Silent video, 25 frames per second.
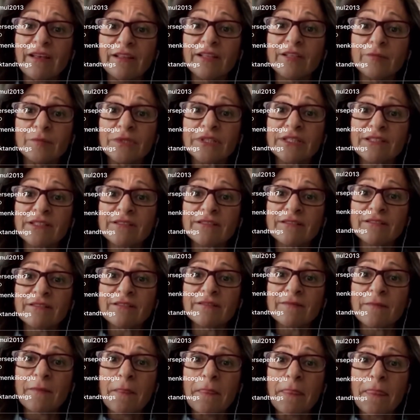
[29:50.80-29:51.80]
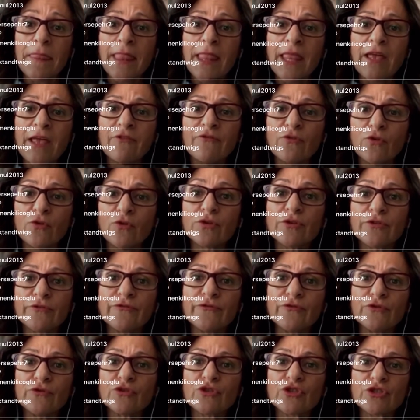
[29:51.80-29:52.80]
element for the
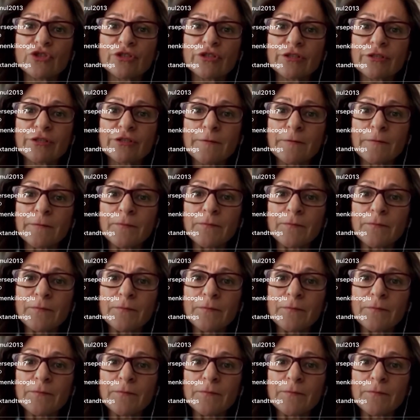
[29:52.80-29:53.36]
future.